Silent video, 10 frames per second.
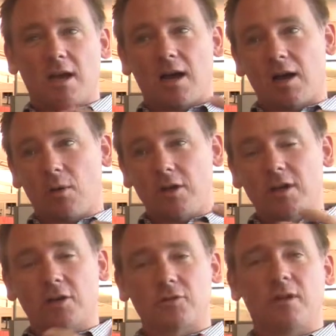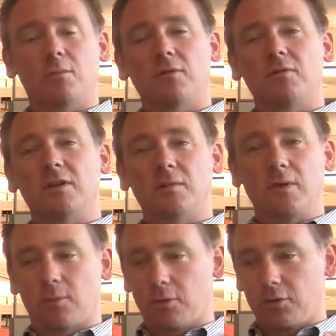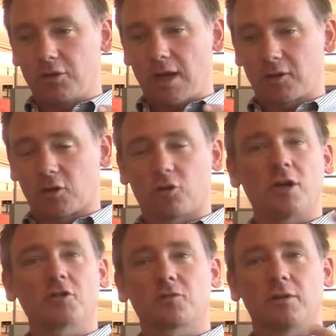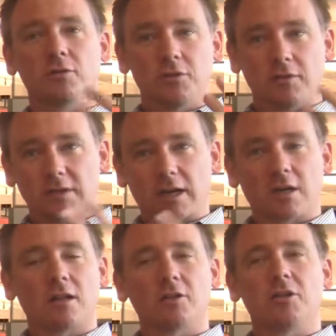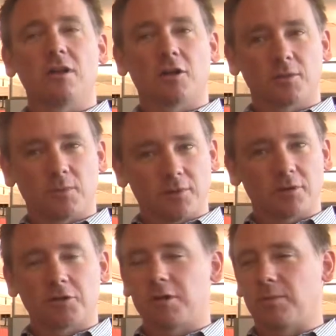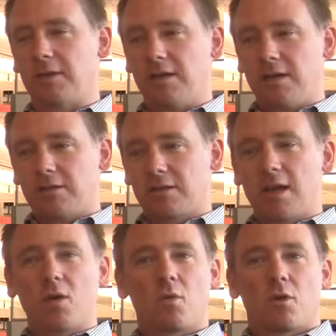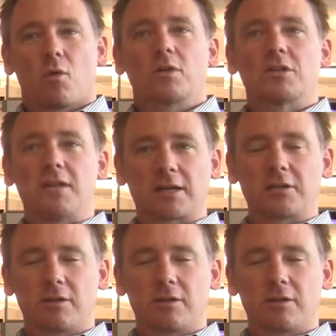I went and talked to a number of different people who sat at the crossroads of technology and entrepreneurship and said, hey, what's next?